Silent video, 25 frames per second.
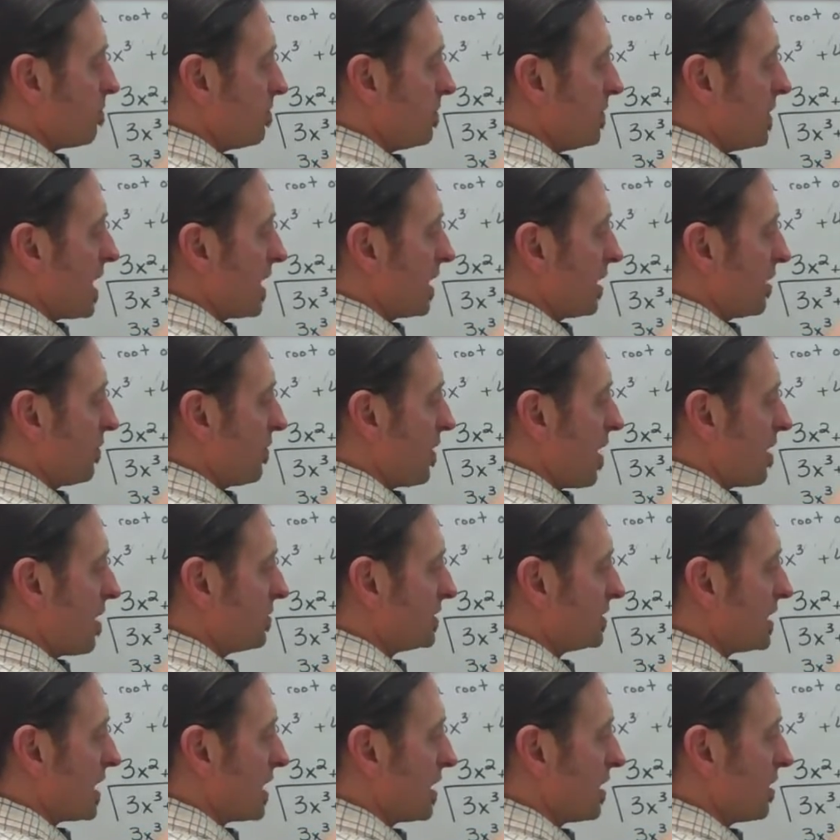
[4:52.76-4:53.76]
negative 5
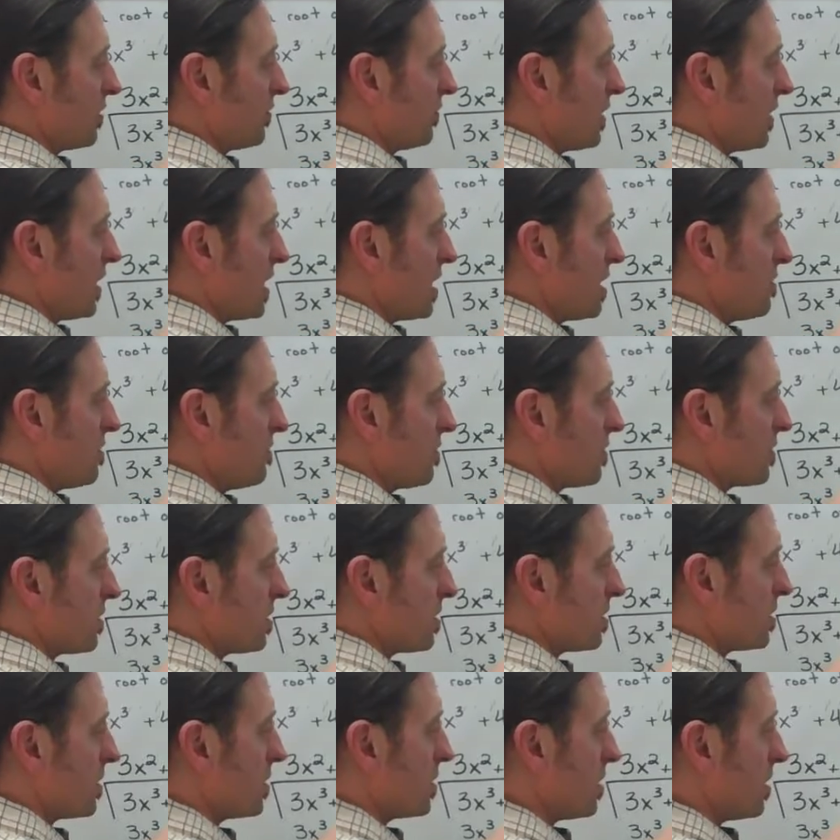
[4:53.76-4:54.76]
is negative 5,
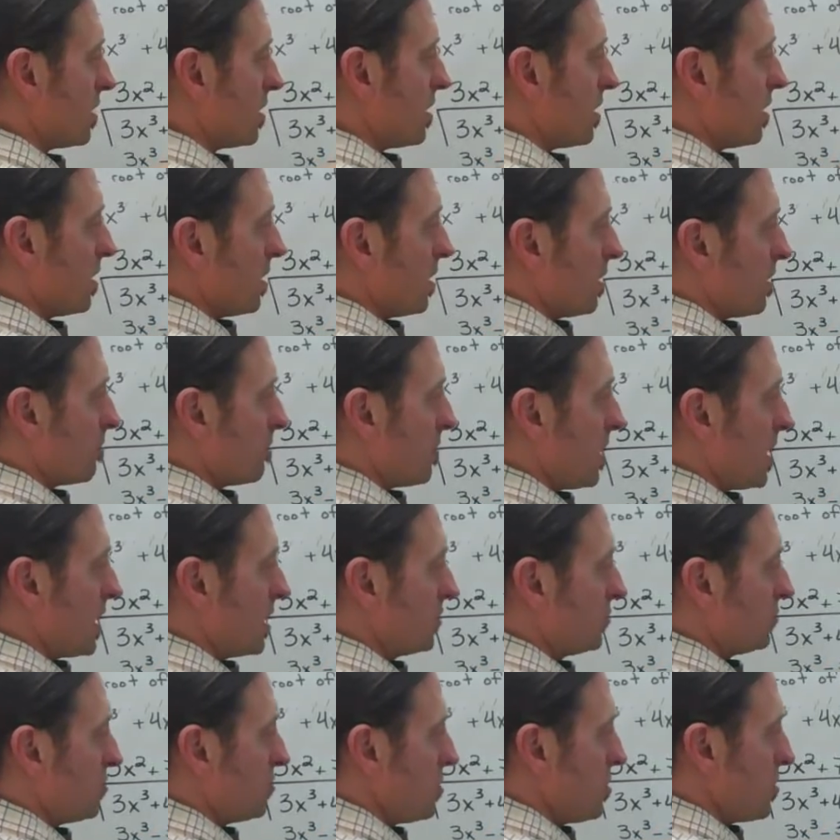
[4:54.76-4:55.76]

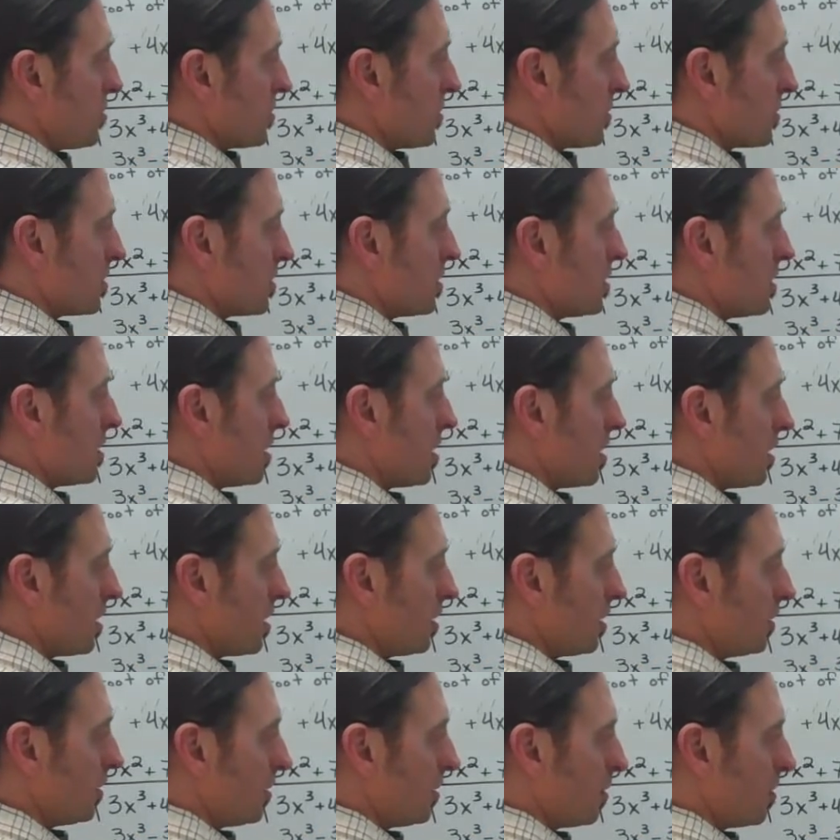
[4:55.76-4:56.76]
minus 2.
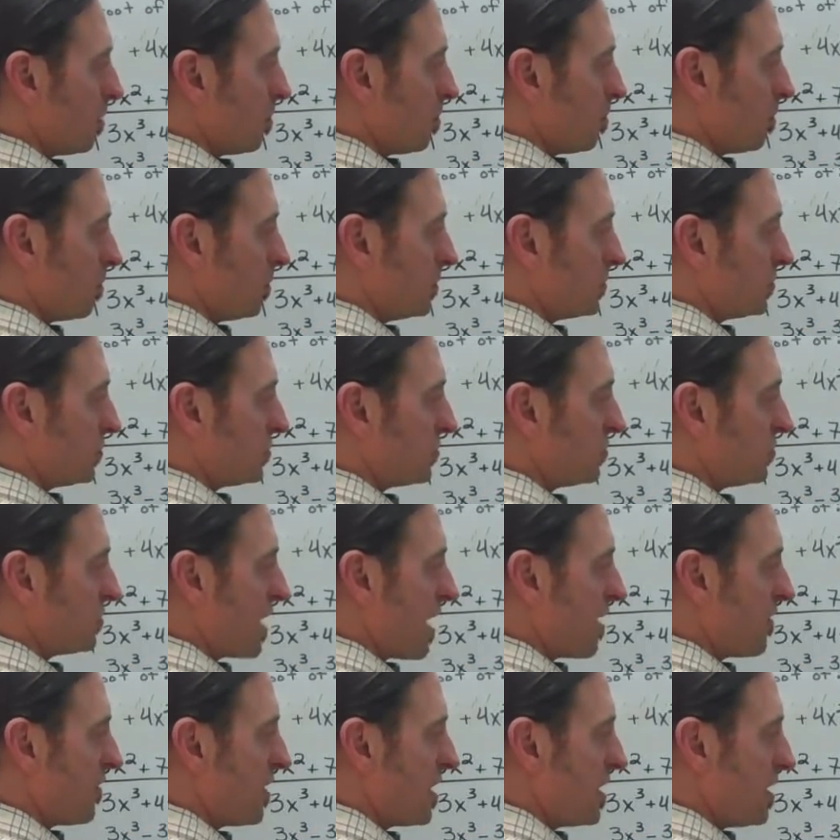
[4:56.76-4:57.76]

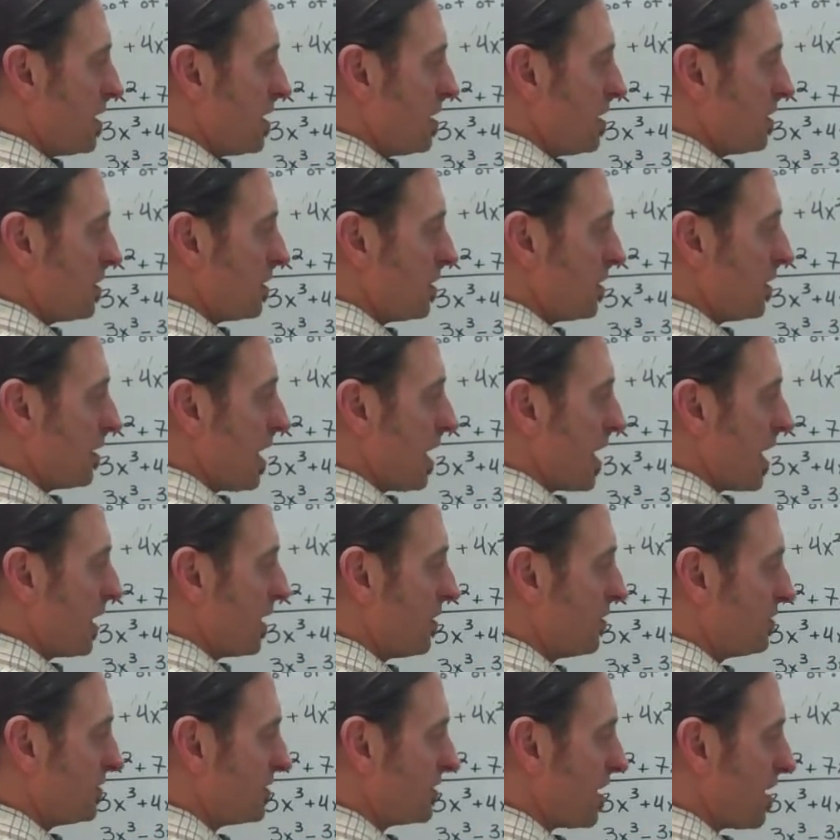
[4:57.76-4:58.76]
7,
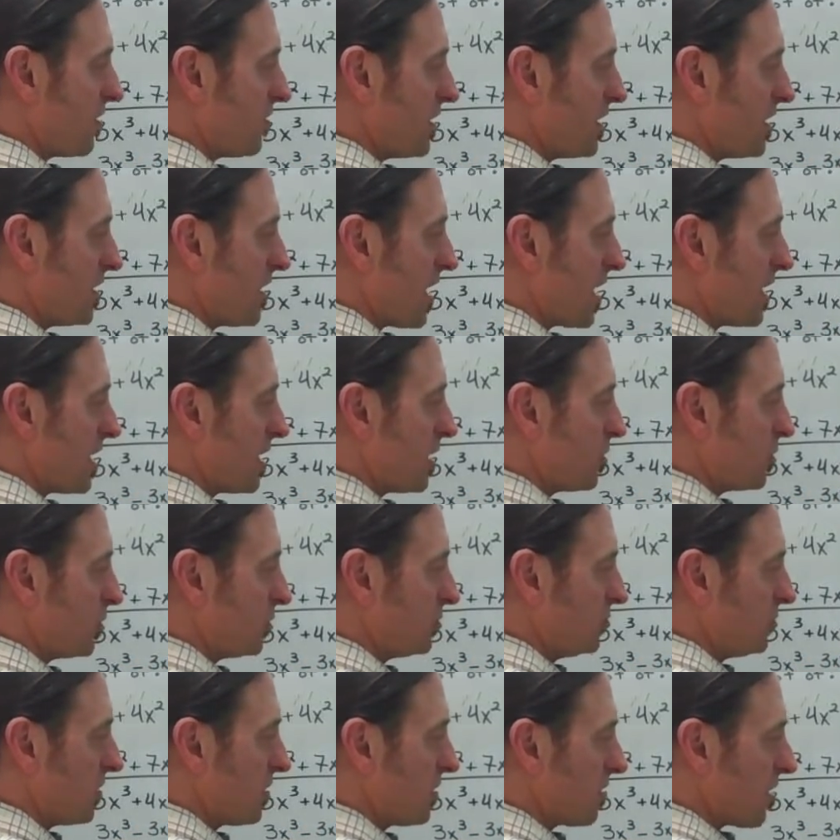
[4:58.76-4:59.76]
negative 7, that
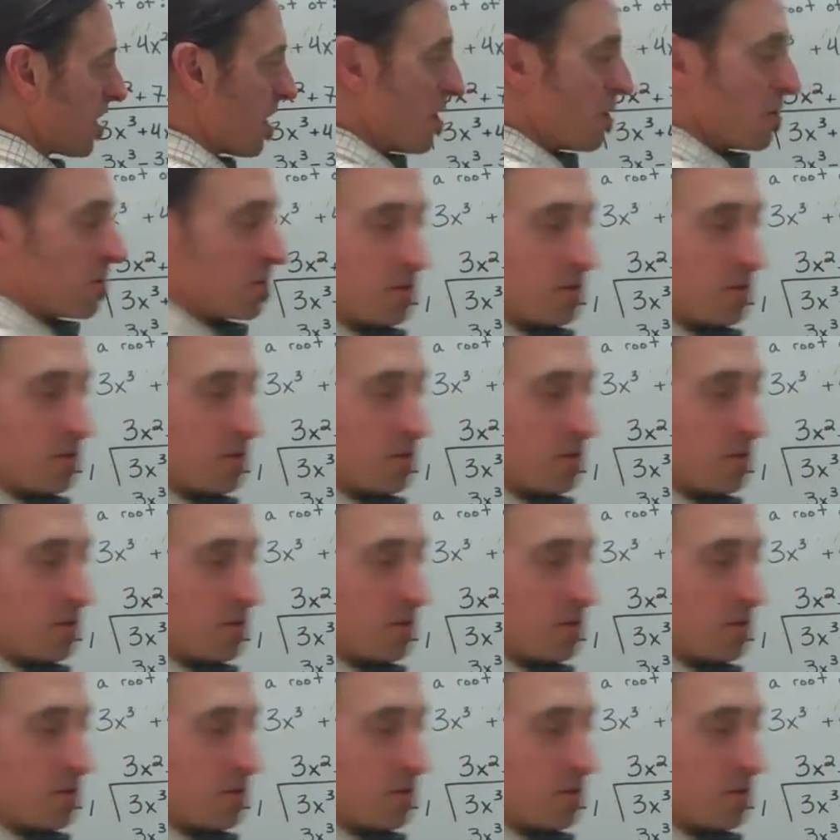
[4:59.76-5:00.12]
equals 0.